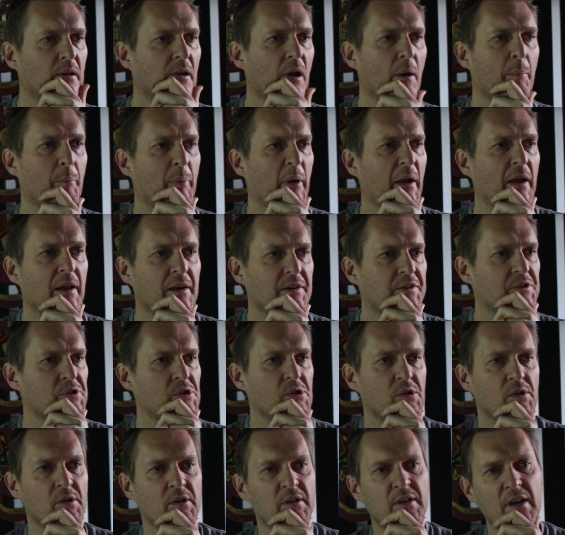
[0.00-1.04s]
a
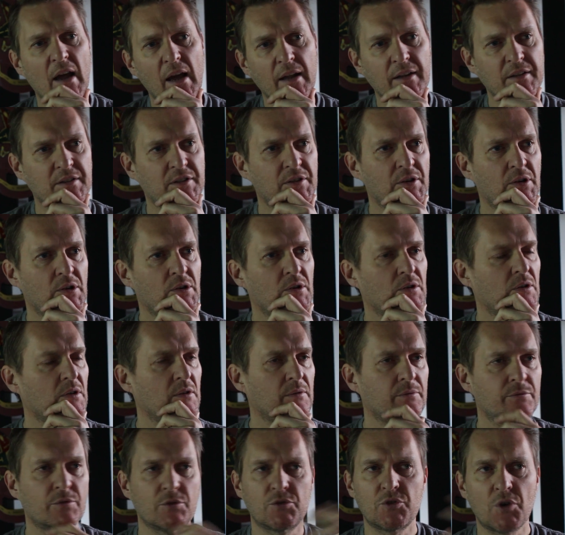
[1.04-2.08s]
painter, or a dancer, or
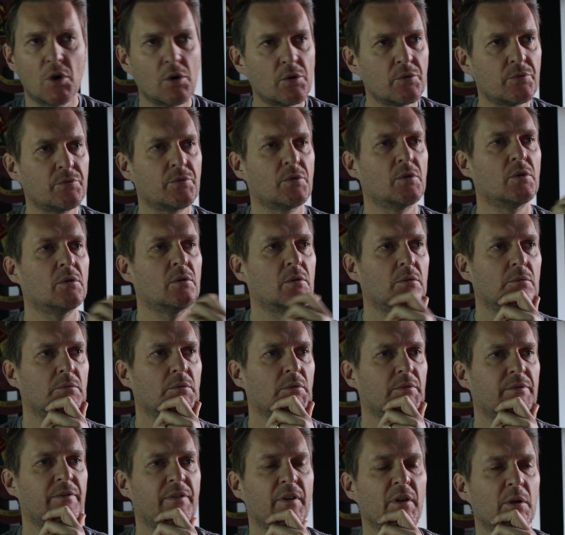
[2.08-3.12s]
a photographer, or
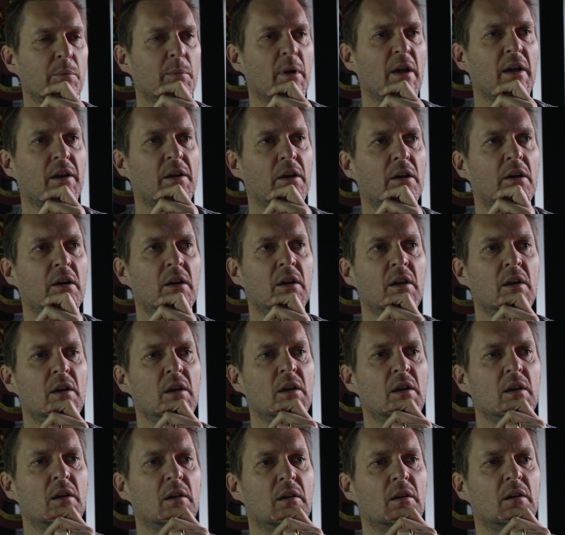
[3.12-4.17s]
a filmmaker,
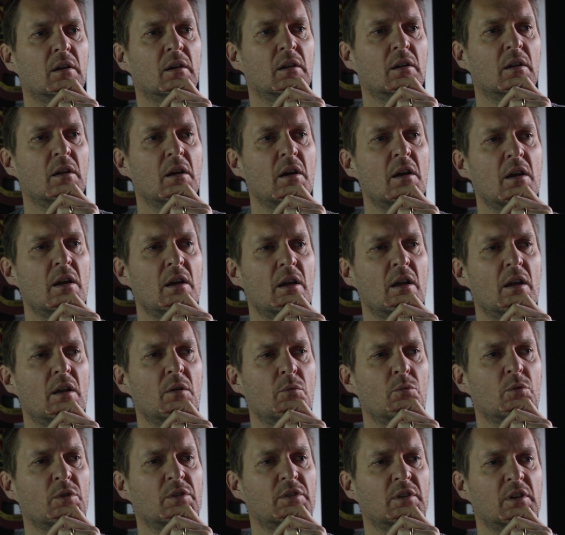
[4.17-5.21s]

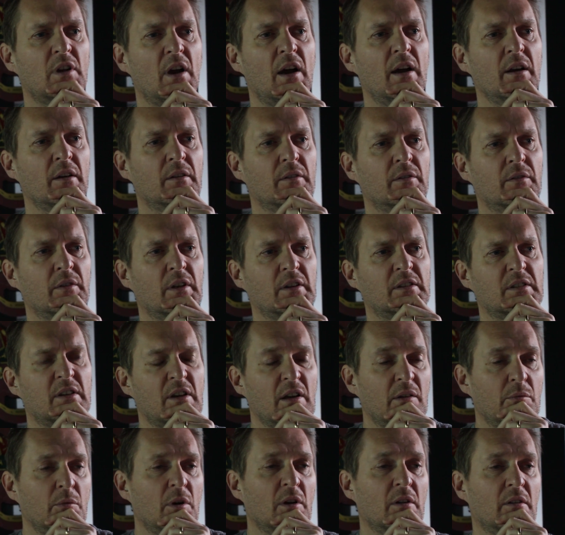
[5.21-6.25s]
it was kind of it's
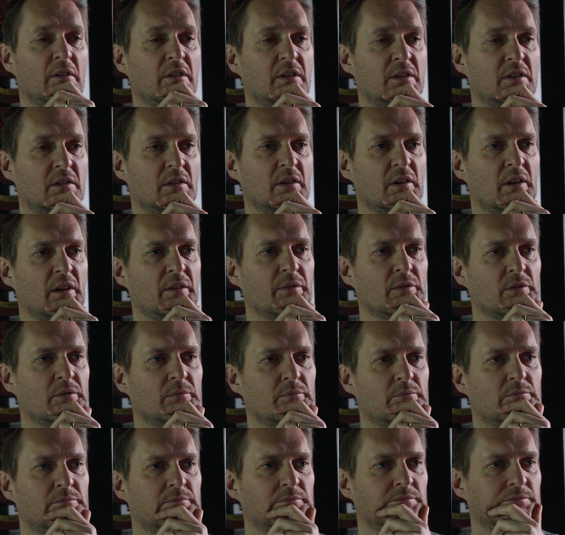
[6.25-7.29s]
well, it's
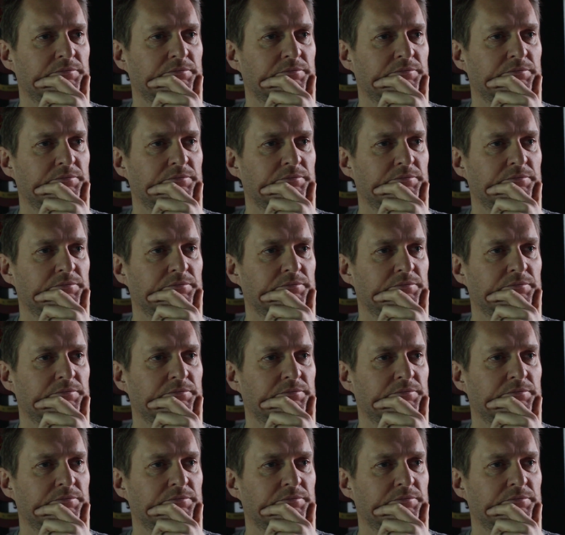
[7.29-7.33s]
even